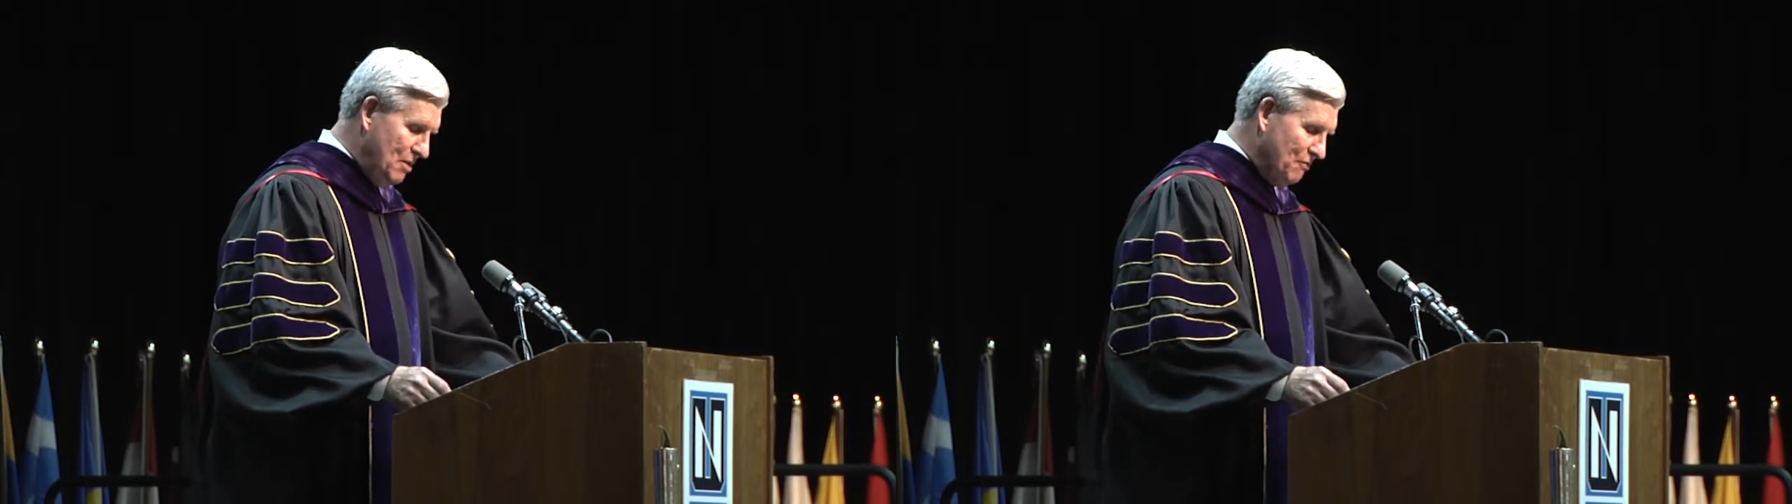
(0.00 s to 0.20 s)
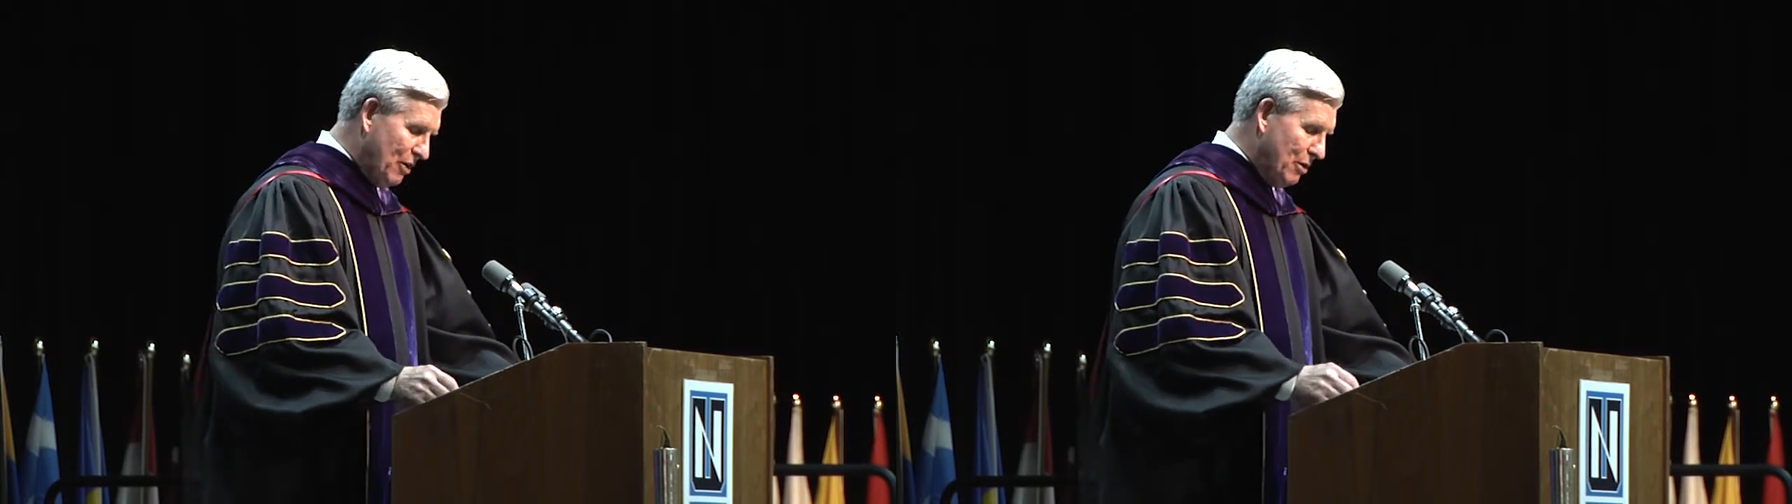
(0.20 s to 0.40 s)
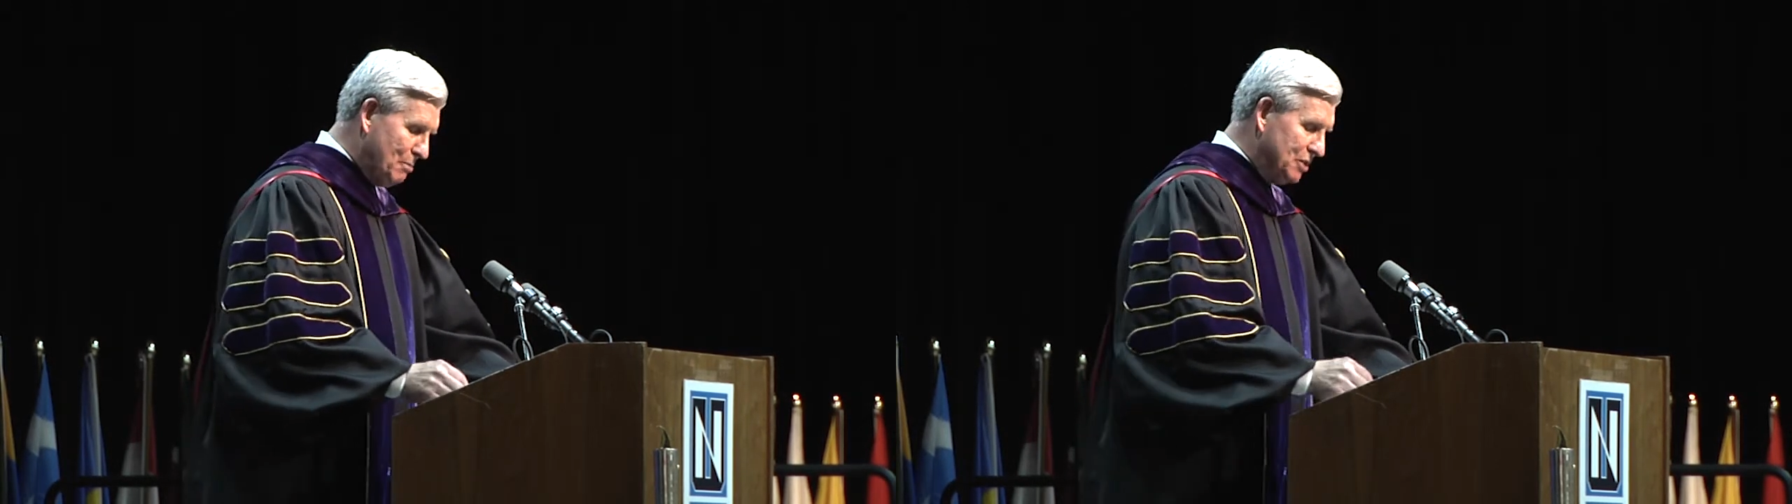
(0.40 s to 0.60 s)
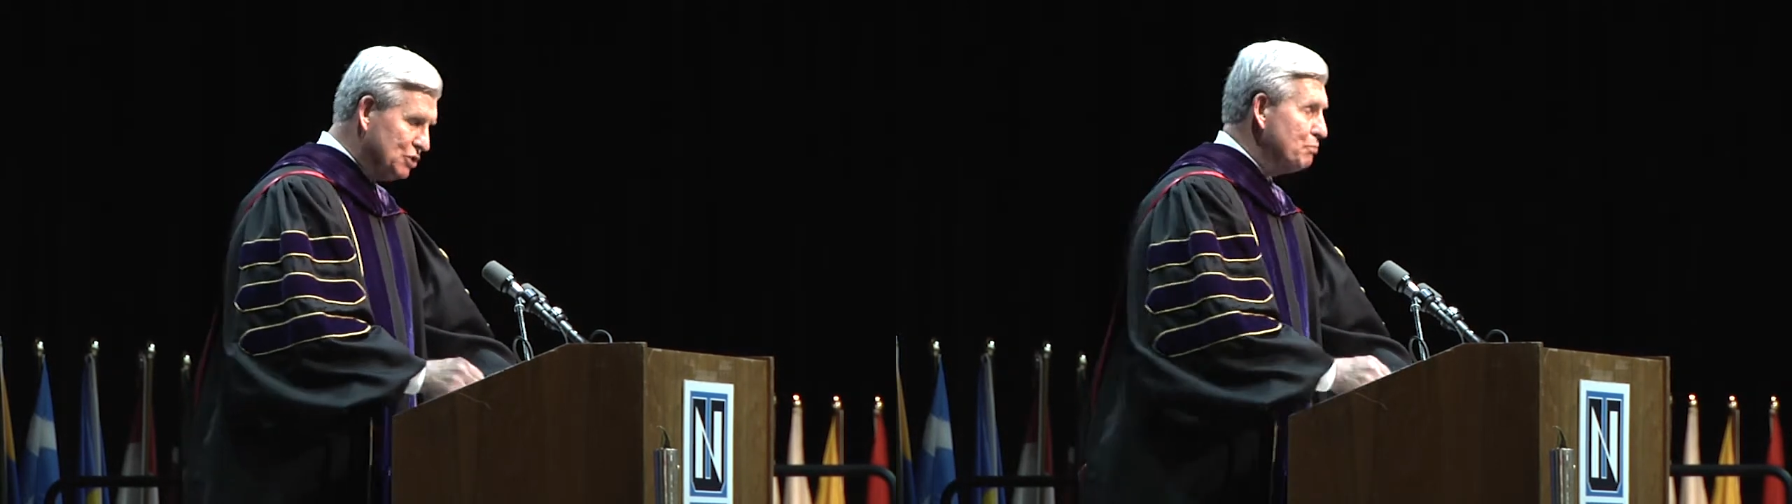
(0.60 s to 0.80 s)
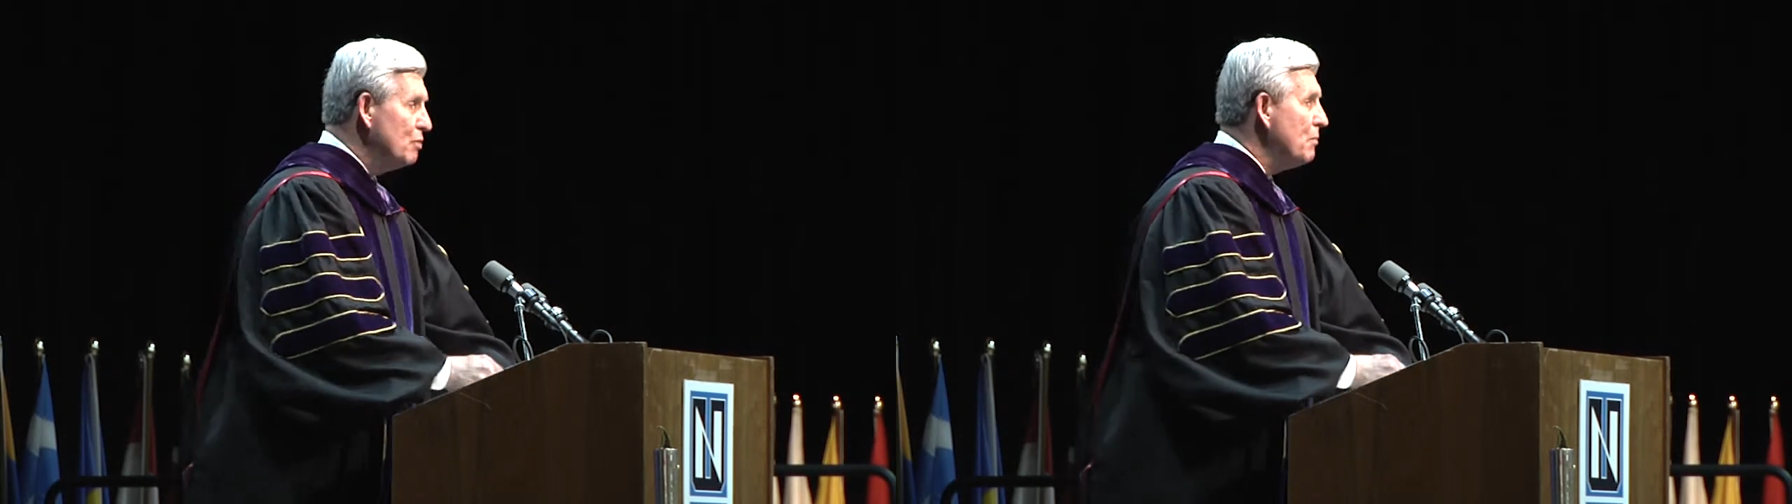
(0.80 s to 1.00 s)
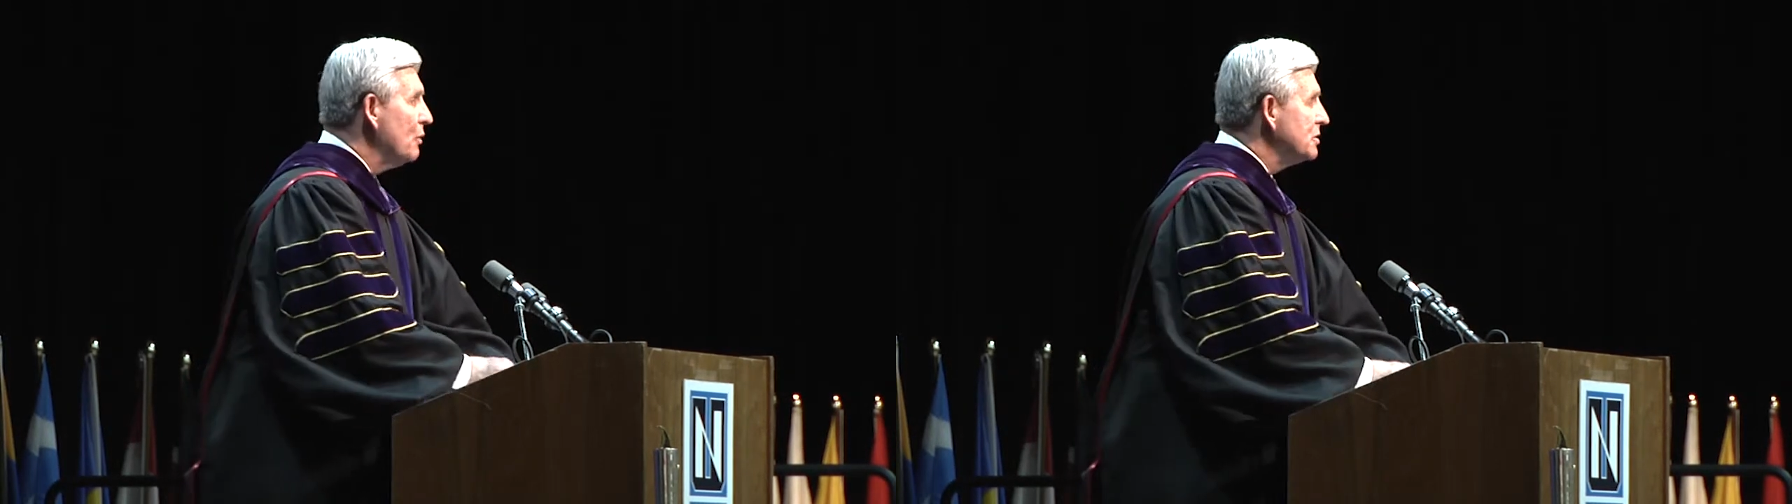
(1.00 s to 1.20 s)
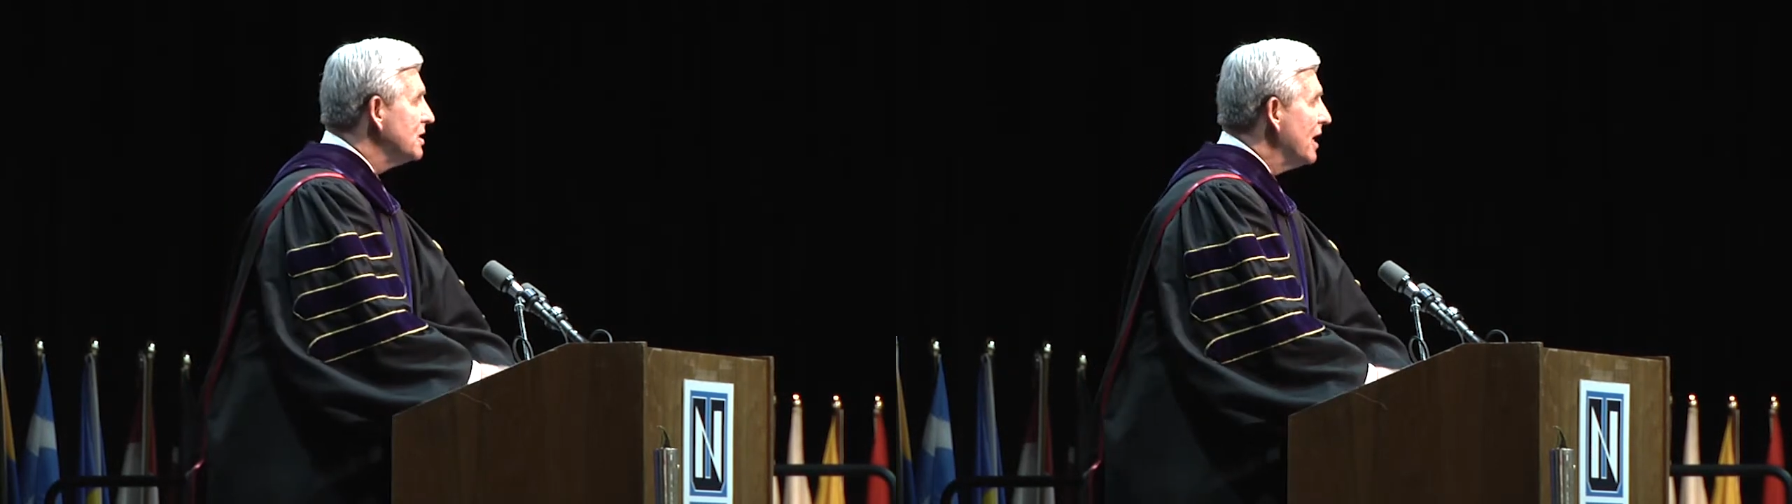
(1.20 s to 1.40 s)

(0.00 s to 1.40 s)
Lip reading: very much promote